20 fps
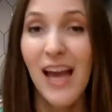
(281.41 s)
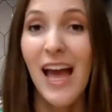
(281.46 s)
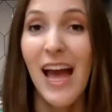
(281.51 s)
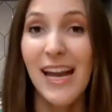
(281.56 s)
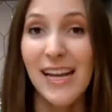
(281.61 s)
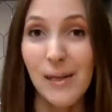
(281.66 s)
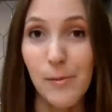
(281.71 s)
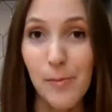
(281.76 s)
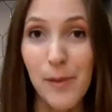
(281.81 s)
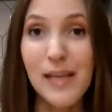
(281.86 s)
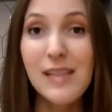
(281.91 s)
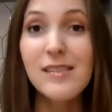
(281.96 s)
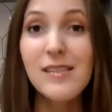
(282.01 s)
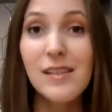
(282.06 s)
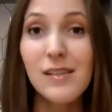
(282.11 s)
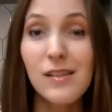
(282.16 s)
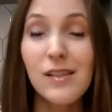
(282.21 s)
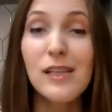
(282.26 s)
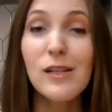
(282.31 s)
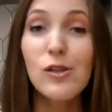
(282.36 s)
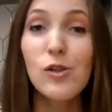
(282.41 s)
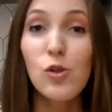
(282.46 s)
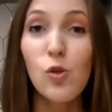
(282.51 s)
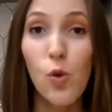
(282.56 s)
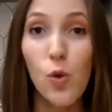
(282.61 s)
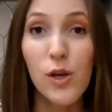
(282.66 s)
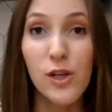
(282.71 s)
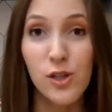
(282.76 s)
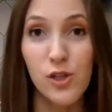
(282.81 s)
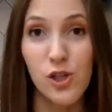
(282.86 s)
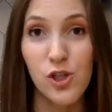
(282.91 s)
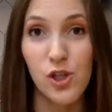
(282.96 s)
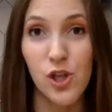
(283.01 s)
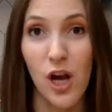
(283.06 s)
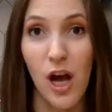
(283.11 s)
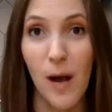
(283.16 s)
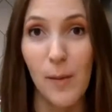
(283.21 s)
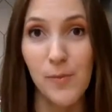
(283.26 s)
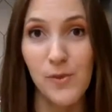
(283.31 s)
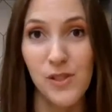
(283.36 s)
And he basically lawyer
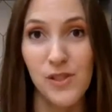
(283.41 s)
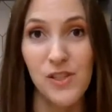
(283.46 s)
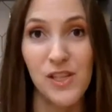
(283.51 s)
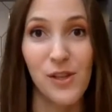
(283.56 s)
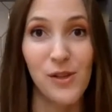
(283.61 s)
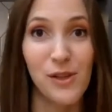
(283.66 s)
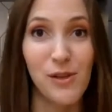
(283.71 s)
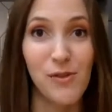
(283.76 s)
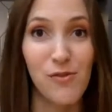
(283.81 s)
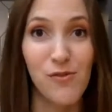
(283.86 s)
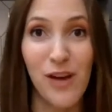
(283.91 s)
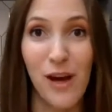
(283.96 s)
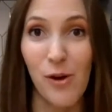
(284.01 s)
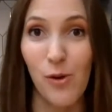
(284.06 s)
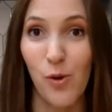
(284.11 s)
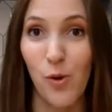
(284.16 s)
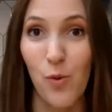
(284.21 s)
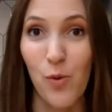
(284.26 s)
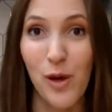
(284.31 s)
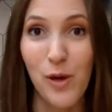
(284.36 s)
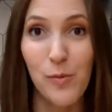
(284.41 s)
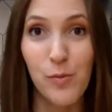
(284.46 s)
shopped until he found the one